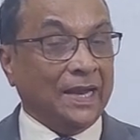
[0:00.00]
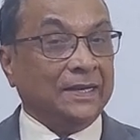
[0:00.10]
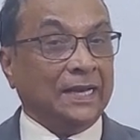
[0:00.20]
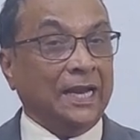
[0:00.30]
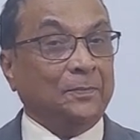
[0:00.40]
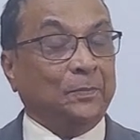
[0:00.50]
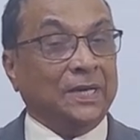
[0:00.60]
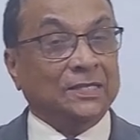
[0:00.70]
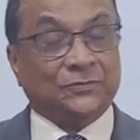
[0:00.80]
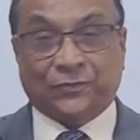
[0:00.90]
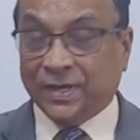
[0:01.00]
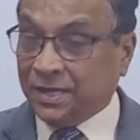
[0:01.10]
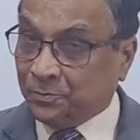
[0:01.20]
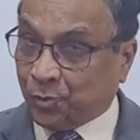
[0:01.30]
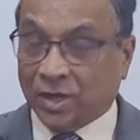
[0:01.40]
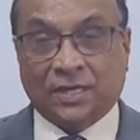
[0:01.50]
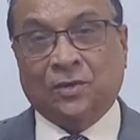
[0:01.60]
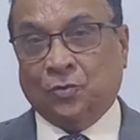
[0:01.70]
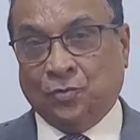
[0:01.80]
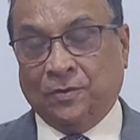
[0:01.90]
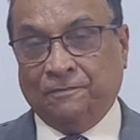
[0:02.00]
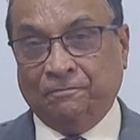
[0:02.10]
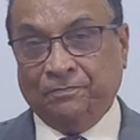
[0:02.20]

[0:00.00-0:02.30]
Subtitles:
and that plays very important role